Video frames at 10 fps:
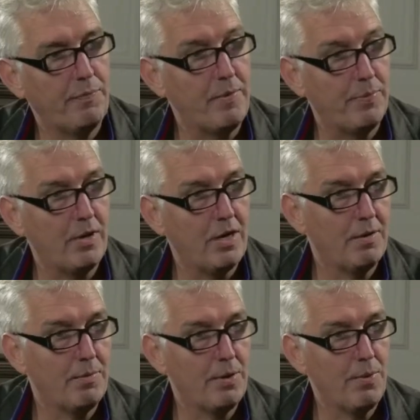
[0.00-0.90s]
people
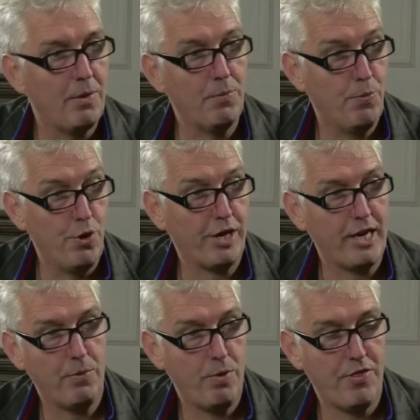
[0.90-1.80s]
are
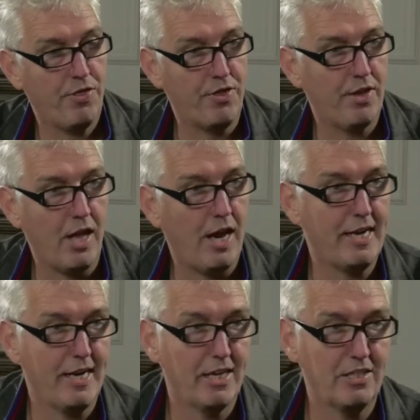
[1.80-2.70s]
working with
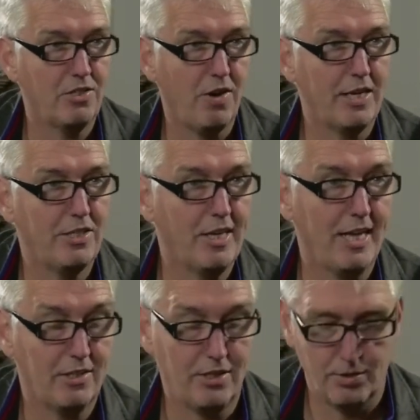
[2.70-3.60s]
ideas and trying to
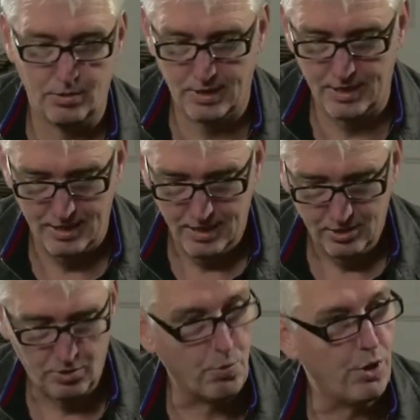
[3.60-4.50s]
get to
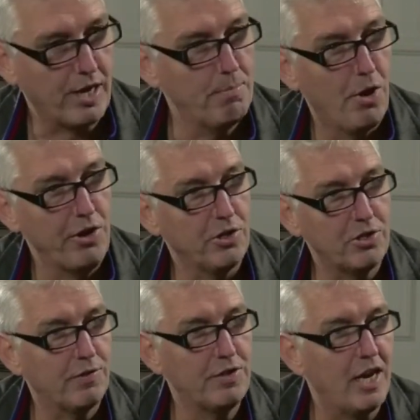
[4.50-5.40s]
working
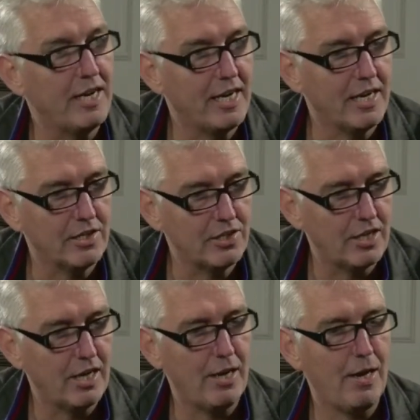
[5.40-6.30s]
models of the
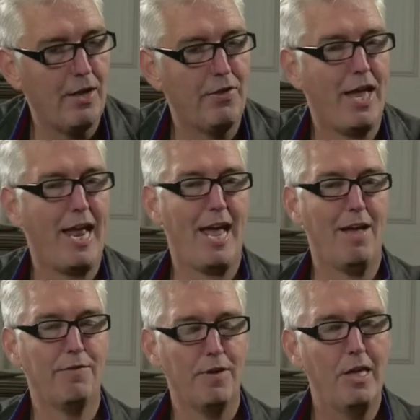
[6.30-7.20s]
ideas they
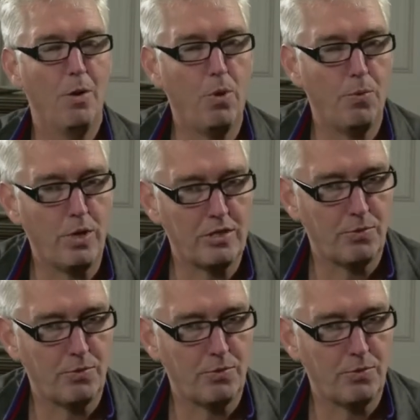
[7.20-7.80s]
have. What